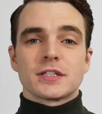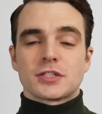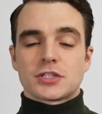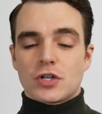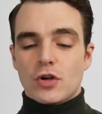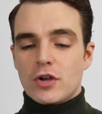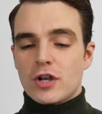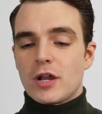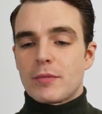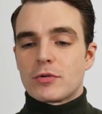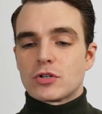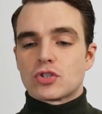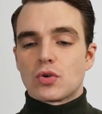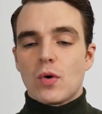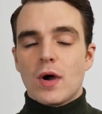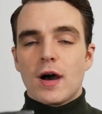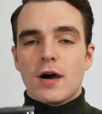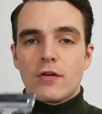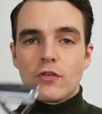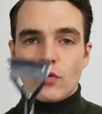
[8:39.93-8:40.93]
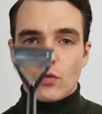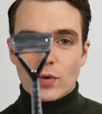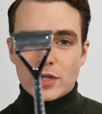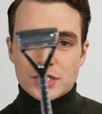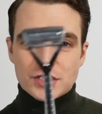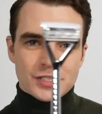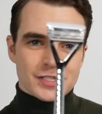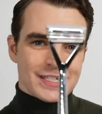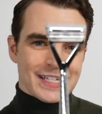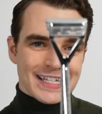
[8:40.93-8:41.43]
let's go to number twelve,
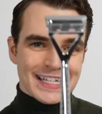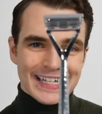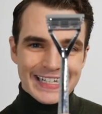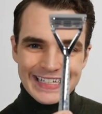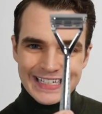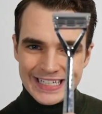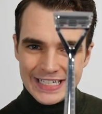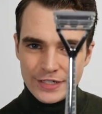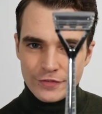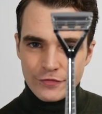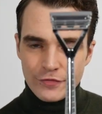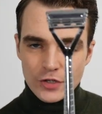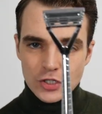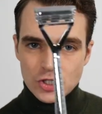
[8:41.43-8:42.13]
which is the Leaf